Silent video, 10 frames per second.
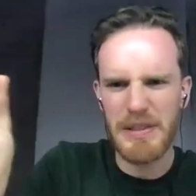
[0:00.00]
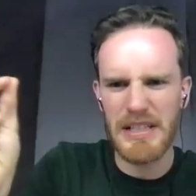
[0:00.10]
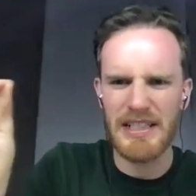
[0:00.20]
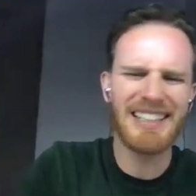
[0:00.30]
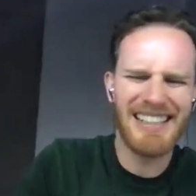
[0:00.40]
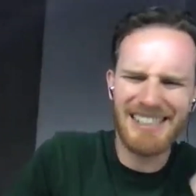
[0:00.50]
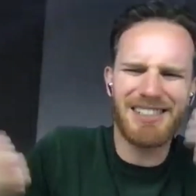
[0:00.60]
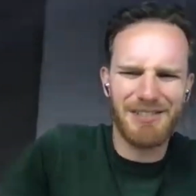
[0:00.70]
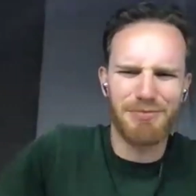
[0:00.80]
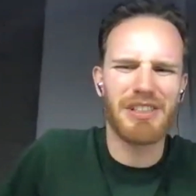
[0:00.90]
with speaking, and
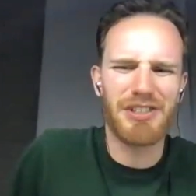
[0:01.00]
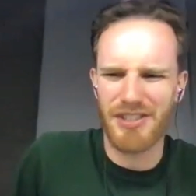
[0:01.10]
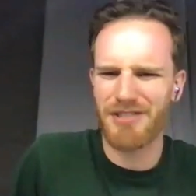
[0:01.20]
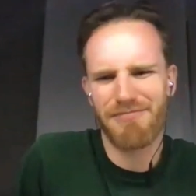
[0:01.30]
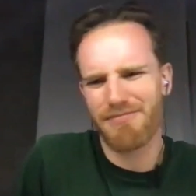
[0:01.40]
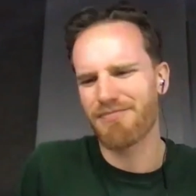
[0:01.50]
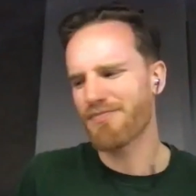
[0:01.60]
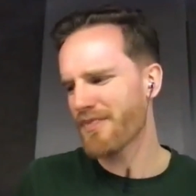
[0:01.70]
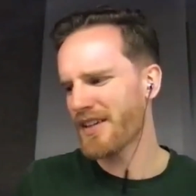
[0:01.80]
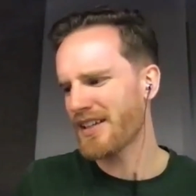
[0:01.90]
that's really just
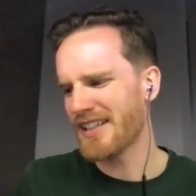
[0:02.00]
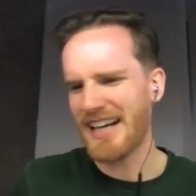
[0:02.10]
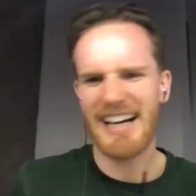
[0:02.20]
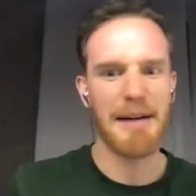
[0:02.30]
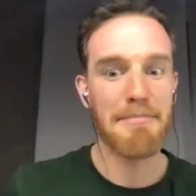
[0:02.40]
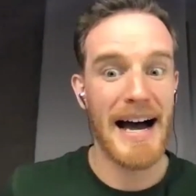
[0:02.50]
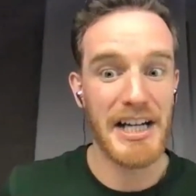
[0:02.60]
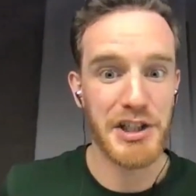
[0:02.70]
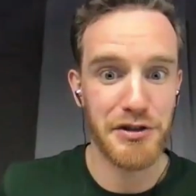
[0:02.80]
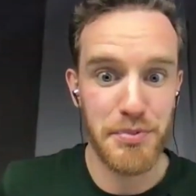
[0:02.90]
a
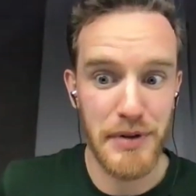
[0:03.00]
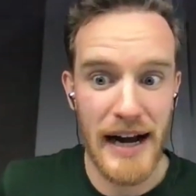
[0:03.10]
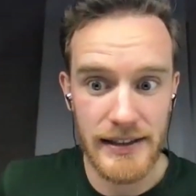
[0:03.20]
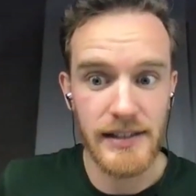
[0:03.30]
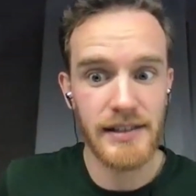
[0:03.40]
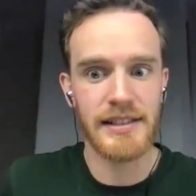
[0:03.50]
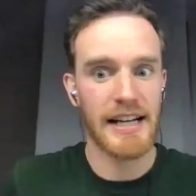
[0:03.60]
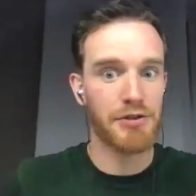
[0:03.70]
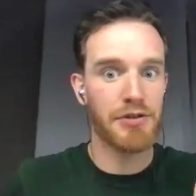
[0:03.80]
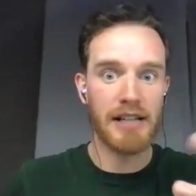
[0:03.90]
matter of practice,
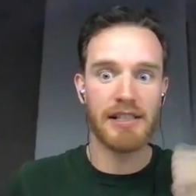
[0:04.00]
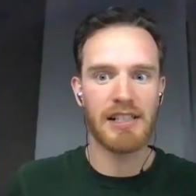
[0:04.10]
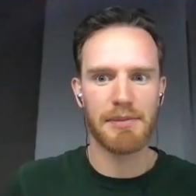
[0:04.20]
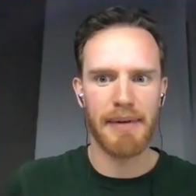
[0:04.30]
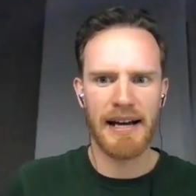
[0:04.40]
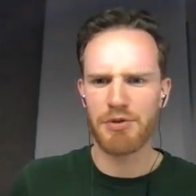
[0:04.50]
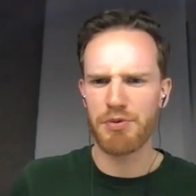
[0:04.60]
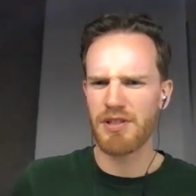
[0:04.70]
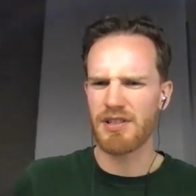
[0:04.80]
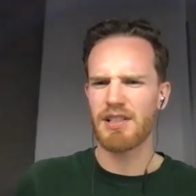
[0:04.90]
as you guys say in Spanish.
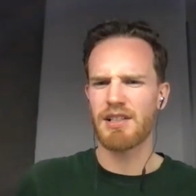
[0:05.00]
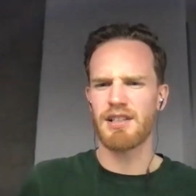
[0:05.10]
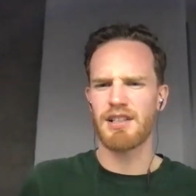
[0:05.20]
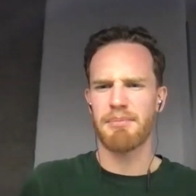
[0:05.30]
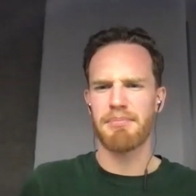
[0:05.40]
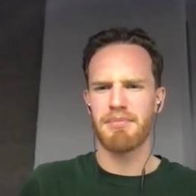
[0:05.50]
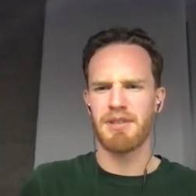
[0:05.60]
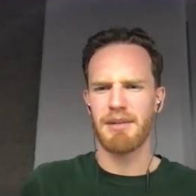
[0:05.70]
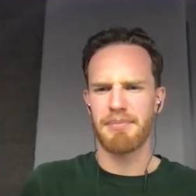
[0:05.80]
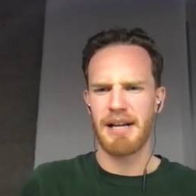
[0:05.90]
Was it the la,
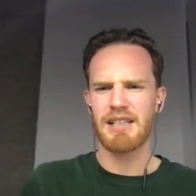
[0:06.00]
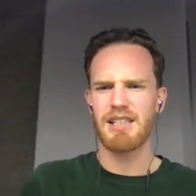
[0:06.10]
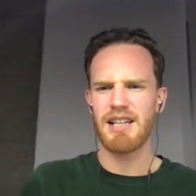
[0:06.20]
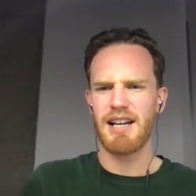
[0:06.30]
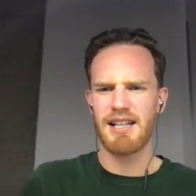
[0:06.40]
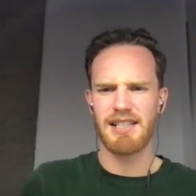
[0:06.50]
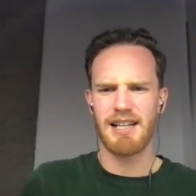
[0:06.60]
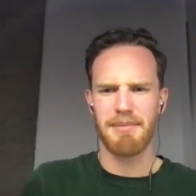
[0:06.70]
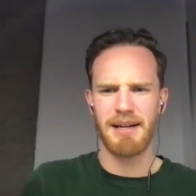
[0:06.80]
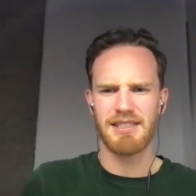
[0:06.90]
la práctica hace
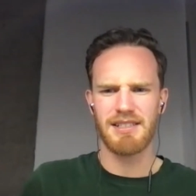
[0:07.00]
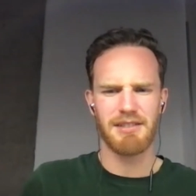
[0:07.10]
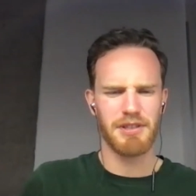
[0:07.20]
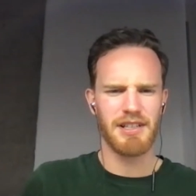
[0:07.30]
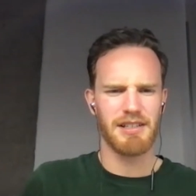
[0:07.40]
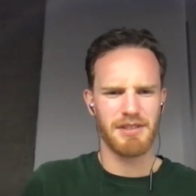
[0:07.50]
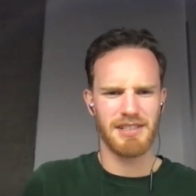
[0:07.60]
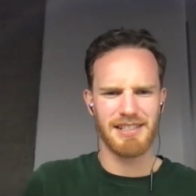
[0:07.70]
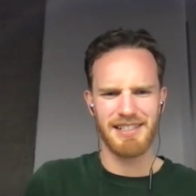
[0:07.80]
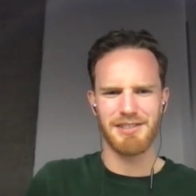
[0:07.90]
la maestra? What do you, was
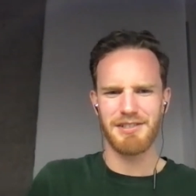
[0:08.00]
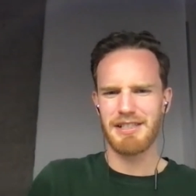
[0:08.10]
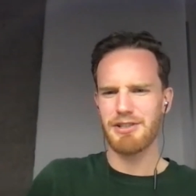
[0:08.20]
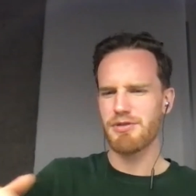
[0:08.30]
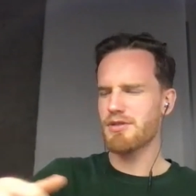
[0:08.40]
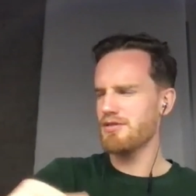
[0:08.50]
that? That's a dicho.